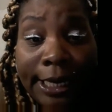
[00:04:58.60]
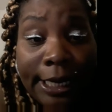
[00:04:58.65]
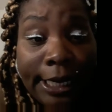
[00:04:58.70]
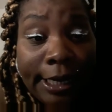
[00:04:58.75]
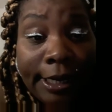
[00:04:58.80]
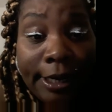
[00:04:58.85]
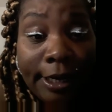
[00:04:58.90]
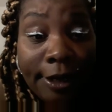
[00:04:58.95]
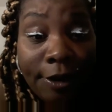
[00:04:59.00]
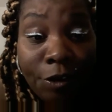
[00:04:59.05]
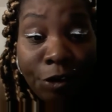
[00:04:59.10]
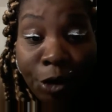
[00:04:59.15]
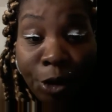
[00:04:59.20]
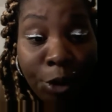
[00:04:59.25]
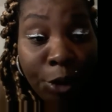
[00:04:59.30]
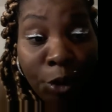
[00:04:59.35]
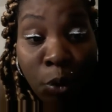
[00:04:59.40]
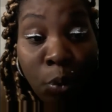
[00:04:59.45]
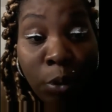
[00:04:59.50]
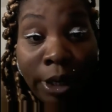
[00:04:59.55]

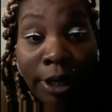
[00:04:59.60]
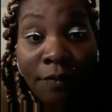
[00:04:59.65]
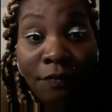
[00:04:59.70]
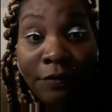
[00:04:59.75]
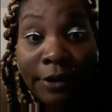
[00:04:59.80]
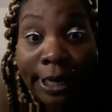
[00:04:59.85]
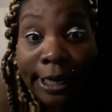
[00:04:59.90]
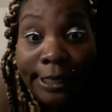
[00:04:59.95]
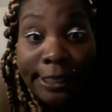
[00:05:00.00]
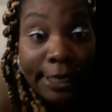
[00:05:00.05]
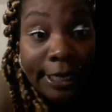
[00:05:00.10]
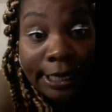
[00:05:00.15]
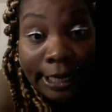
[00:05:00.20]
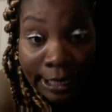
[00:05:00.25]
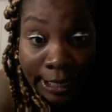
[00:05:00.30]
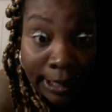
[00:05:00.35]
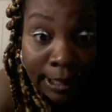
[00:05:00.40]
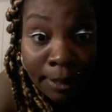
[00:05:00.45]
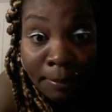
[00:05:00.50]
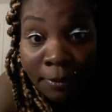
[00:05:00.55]
you want to fight, then
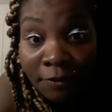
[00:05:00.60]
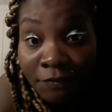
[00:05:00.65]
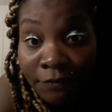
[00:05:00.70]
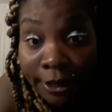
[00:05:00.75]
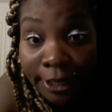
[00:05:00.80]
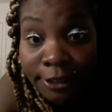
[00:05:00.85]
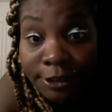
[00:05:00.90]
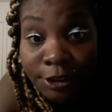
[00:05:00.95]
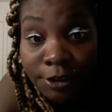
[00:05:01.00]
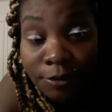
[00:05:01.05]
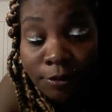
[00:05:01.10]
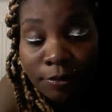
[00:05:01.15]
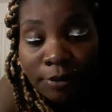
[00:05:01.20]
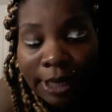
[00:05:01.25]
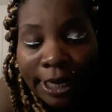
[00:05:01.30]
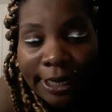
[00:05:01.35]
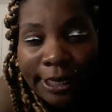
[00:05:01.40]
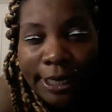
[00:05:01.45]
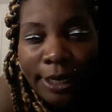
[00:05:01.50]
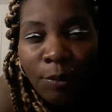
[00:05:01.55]
I'm a fight too.
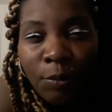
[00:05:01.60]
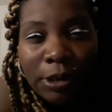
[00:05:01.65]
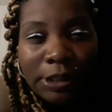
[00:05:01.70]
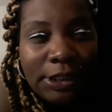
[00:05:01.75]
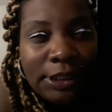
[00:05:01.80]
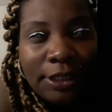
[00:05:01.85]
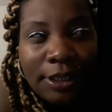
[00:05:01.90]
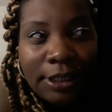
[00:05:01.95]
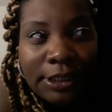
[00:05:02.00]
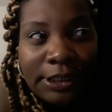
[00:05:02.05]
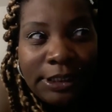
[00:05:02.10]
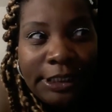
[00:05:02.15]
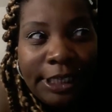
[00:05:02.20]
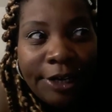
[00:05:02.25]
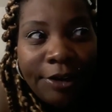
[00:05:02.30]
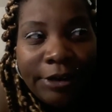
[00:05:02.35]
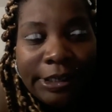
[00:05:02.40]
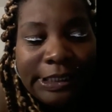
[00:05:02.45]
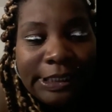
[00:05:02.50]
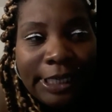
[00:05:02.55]
Like, he wasn't a
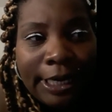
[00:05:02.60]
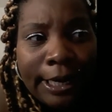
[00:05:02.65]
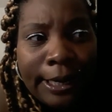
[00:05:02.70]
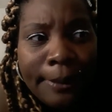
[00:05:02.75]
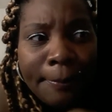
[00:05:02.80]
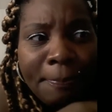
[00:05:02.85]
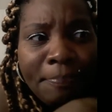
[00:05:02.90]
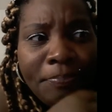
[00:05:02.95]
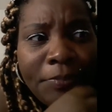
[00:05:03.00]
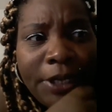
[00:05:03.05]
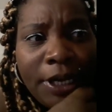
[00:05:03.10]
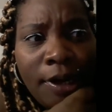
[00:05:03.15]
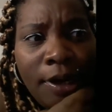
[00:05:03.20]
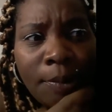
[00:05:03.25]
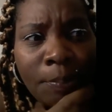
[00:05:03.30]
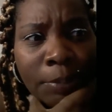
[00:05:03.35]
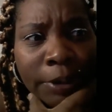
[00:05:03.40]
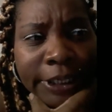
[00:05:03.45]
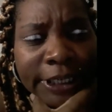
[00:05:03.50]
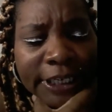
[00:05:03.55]
scary type.
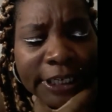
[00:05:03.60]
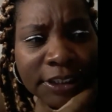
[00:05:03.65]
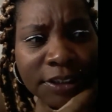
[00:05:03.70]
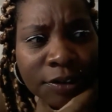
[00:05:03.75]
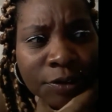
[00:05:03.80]
But these